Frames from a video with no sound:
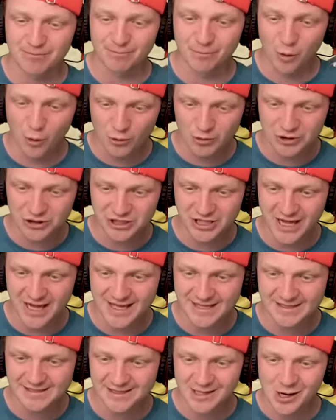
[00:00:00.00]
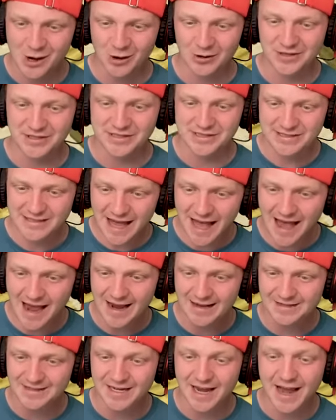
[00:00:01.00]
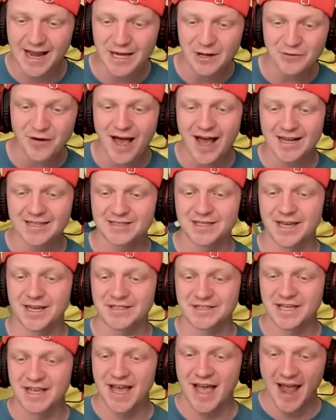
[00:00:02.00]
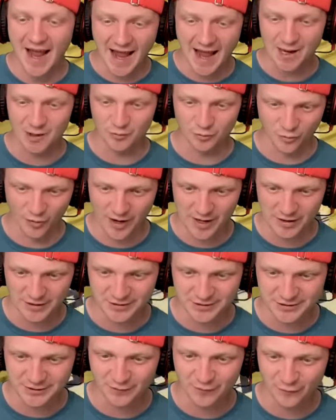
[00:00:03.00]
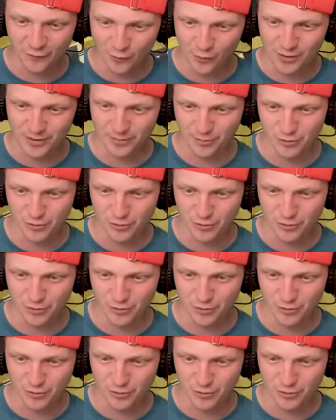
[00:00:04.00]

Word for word: more chains on the side to kind of act as handrails for the